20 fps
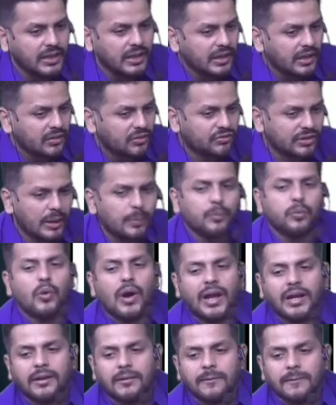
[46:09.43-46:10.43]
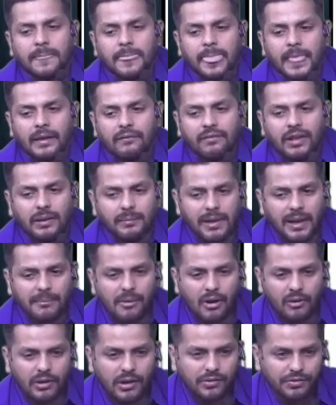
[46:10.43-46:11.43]
Step 1 will be
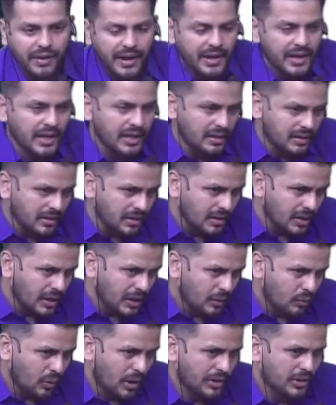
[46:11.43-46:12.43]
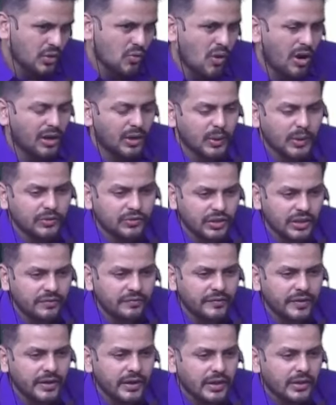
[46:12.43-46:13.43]
about deciding what you want to achieve.
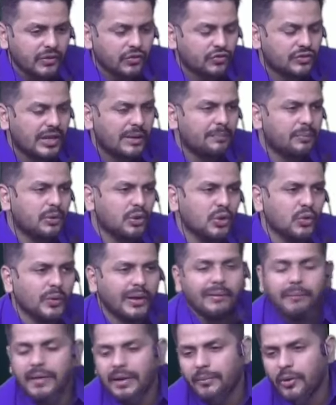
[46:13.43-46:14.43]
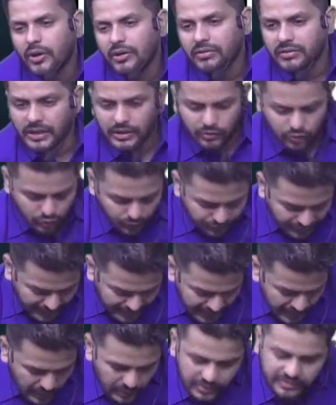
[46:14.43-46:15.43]
Step 2 will be about things to
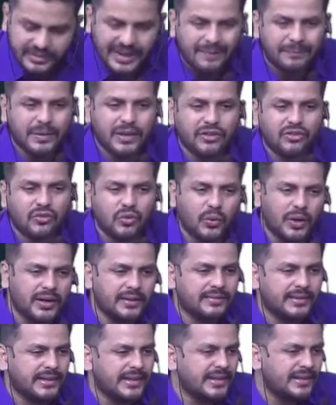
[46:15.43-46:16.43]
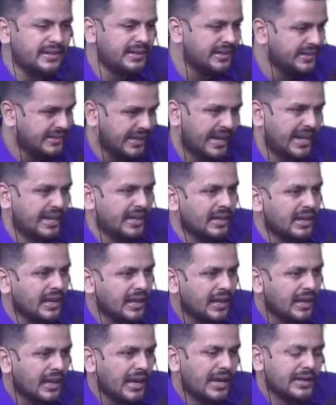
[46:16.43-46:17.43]
find out, chapters 2 and 3 in detail.
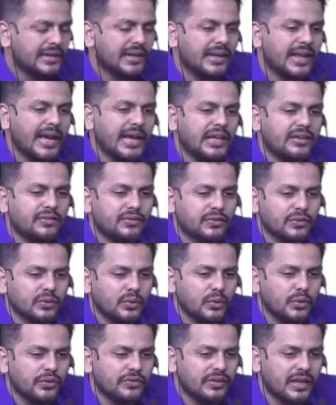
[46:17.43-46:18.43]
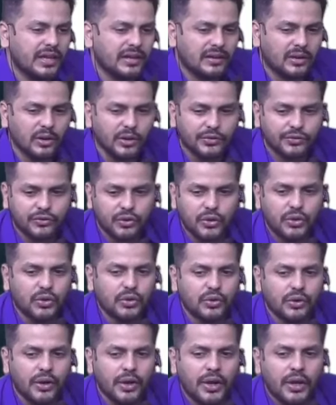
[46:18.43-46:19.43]
Analyze who is there close to
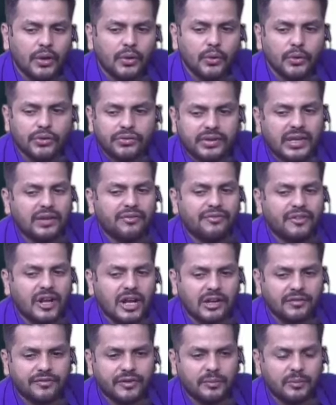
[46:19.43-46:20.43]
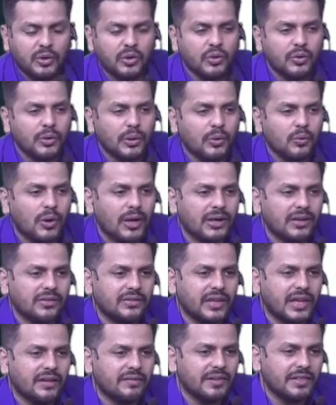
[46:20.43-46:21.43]
you, who is there far from you, what is
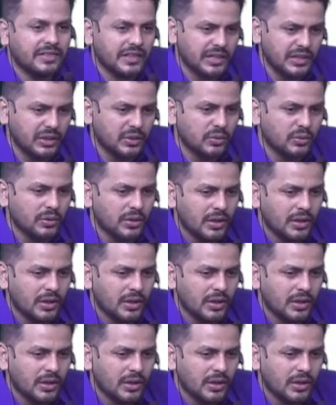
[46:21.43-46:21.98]
there within you.